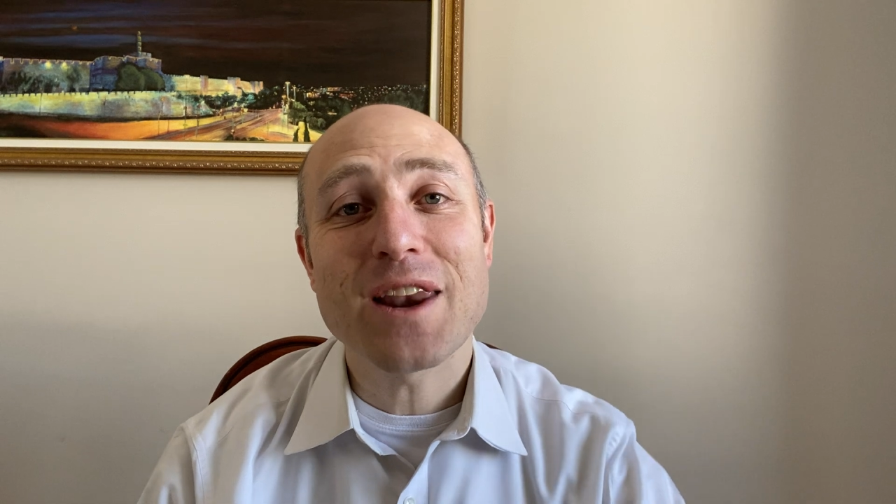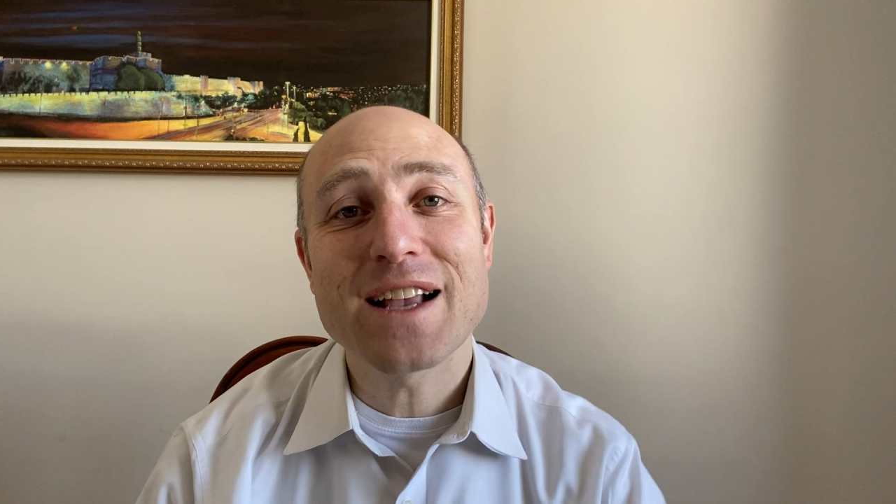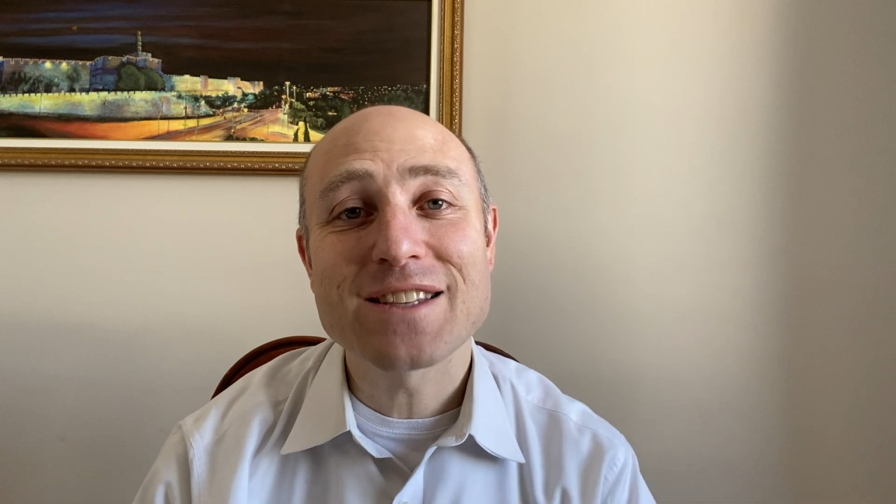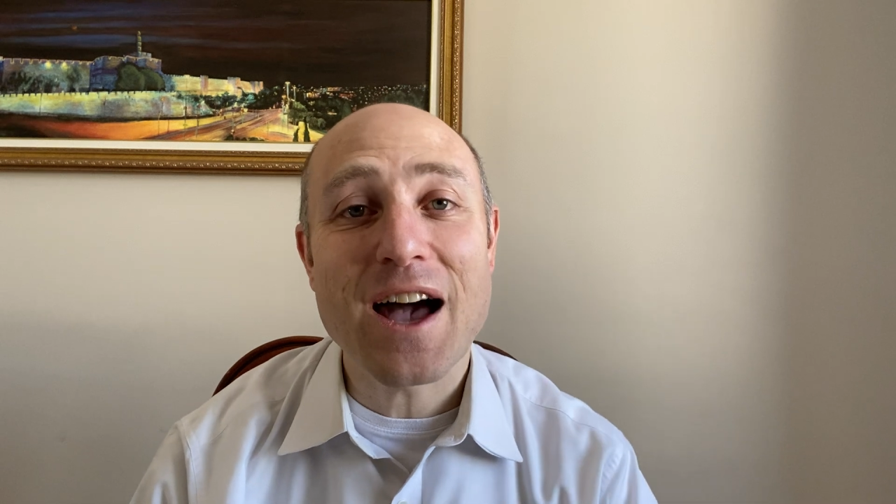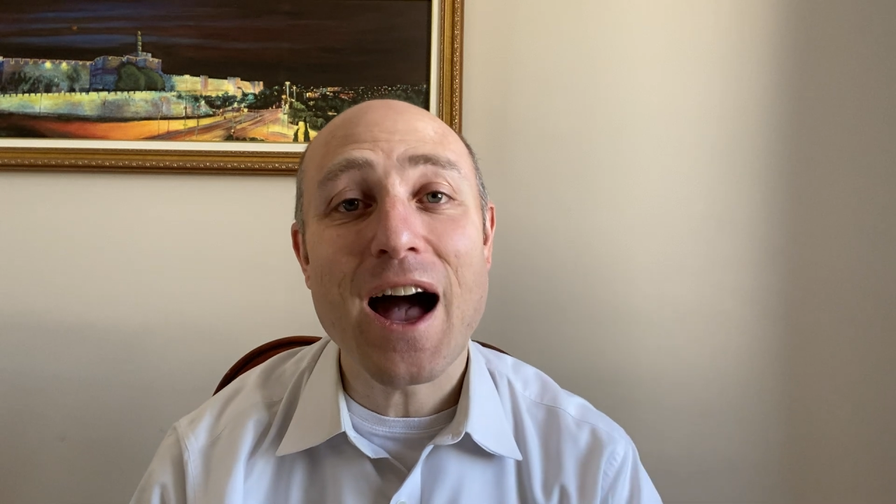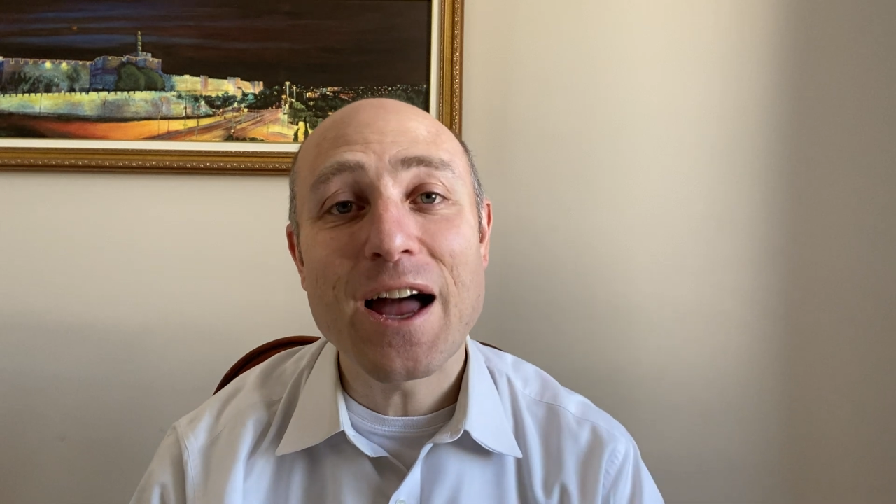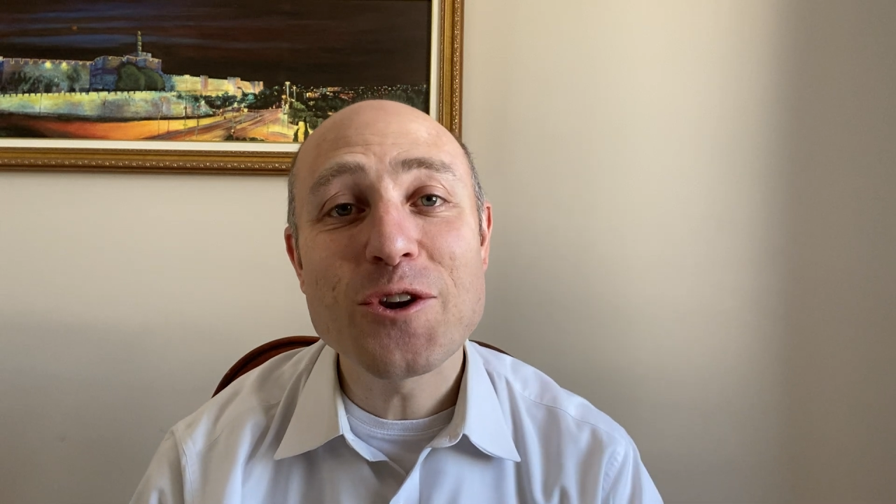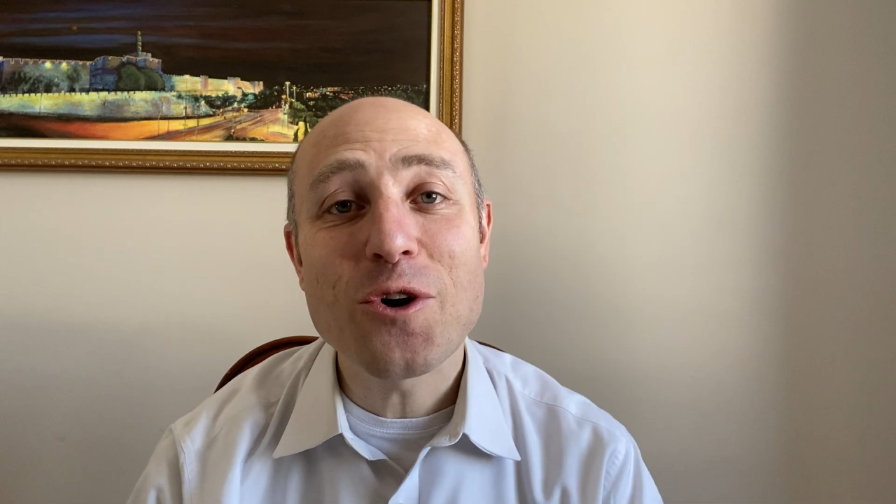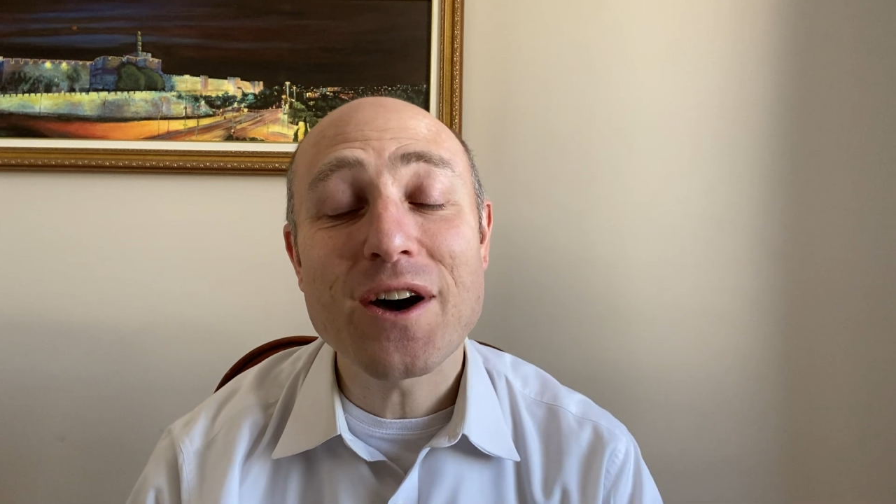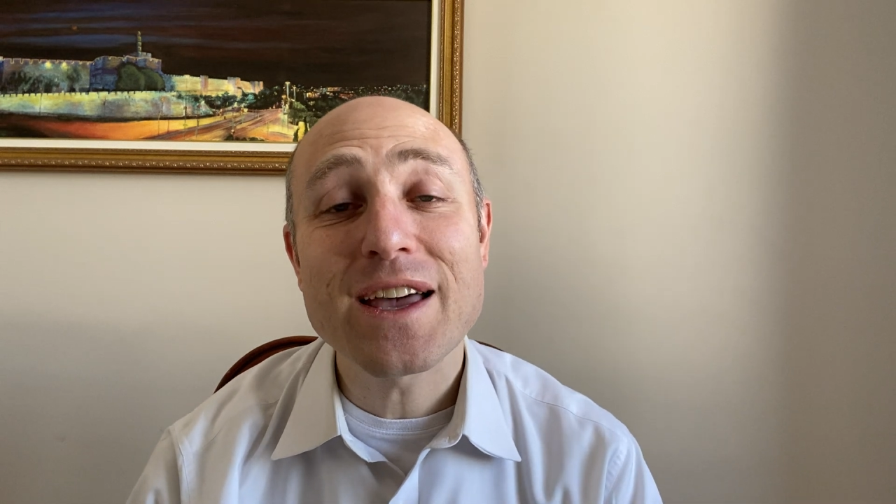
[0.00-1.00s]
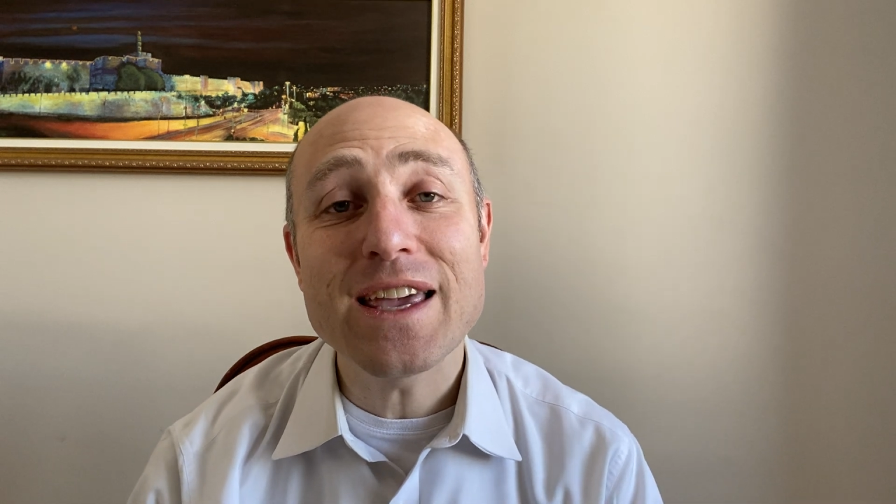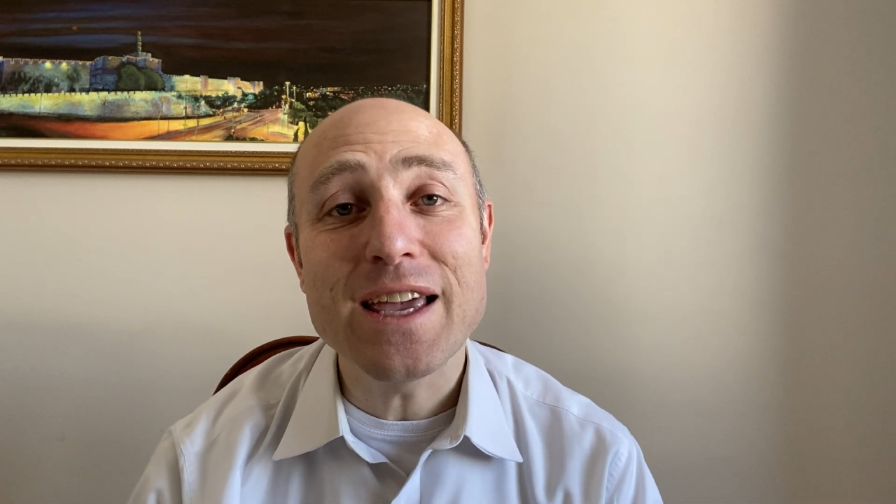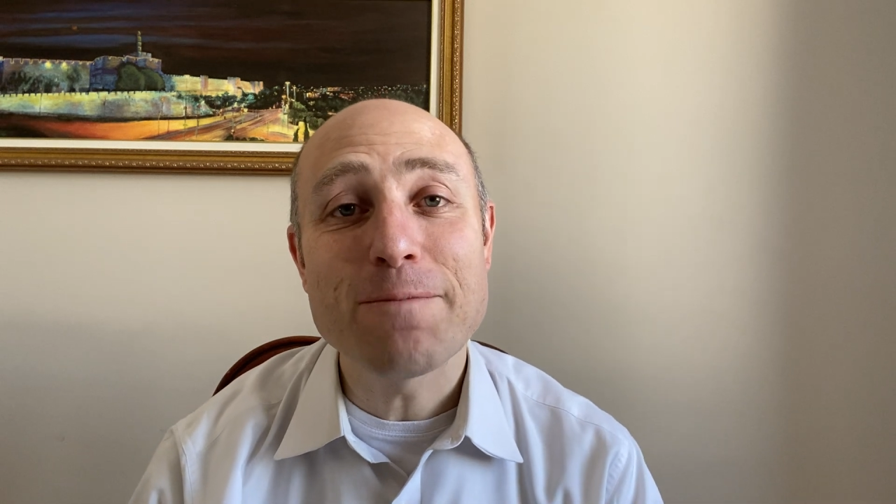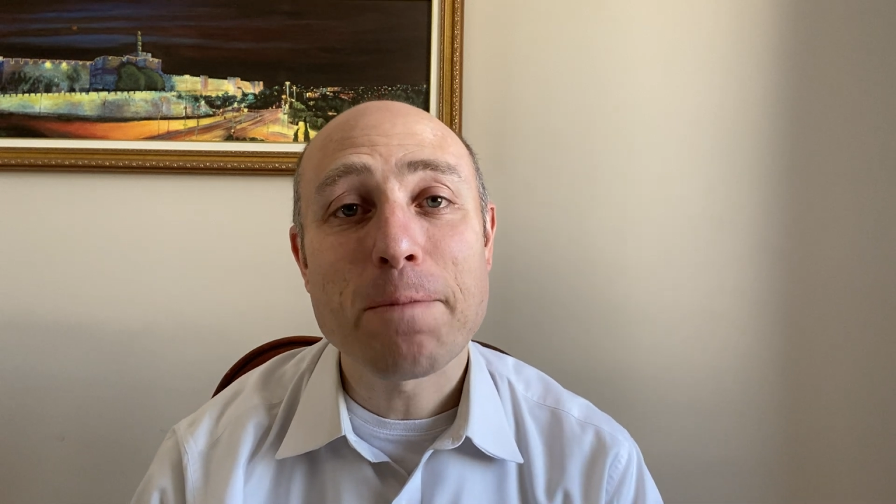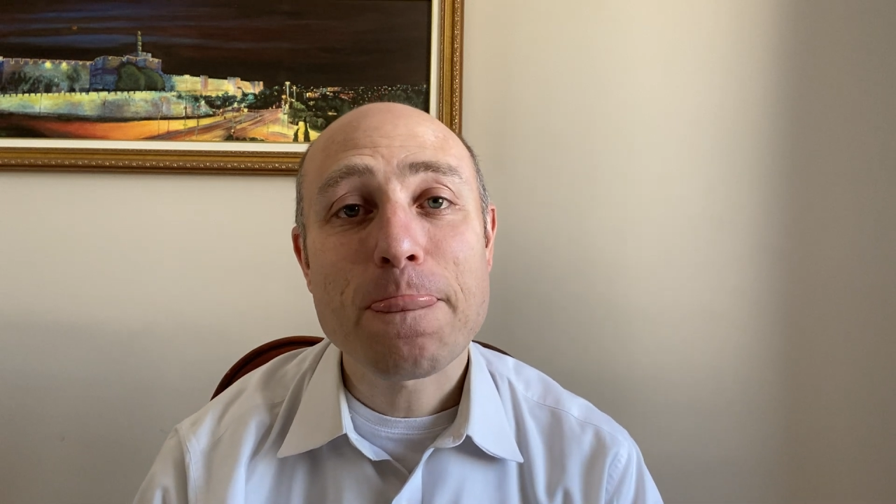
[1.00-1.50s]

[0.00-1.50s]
letter, Anochi.